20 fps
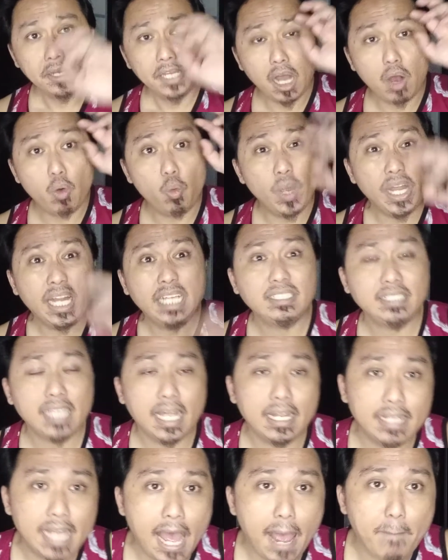Now when I
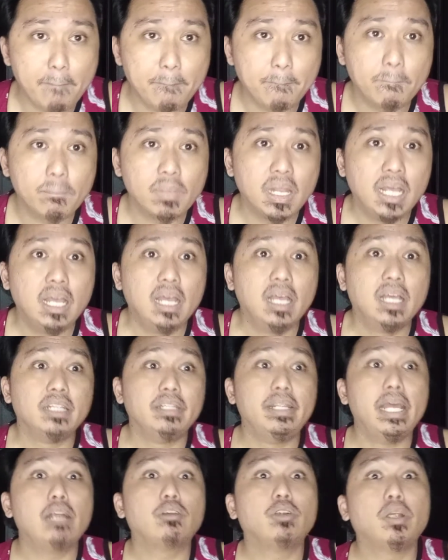sent that,
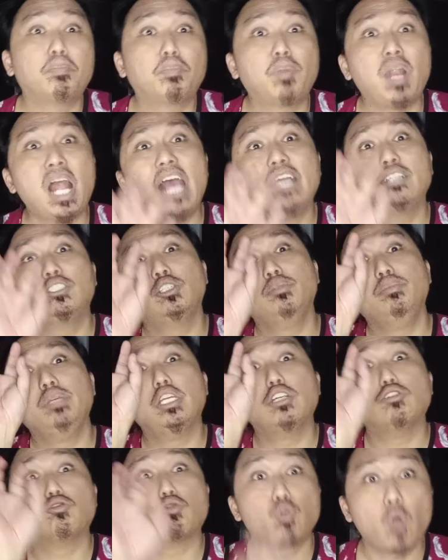they replied to
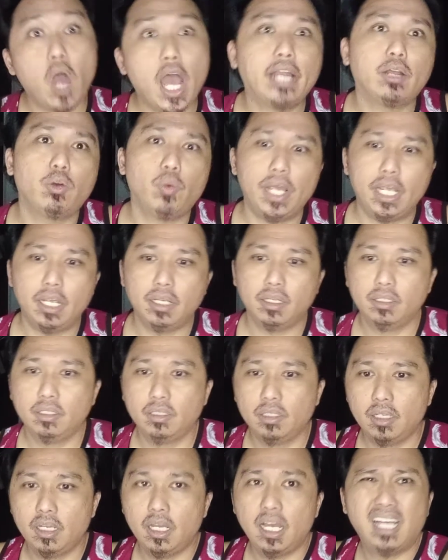me right away,
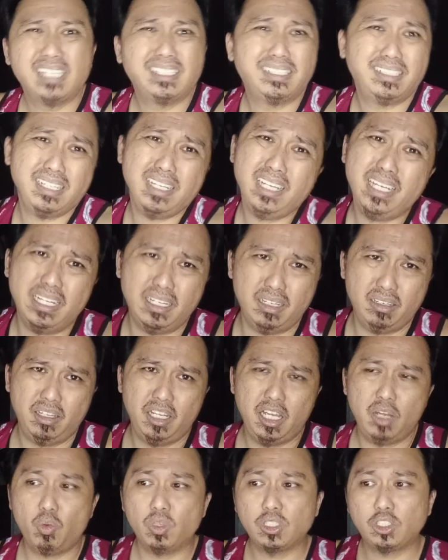as in
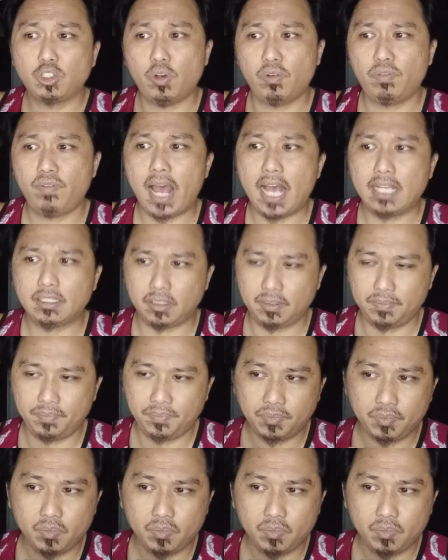it was so fast.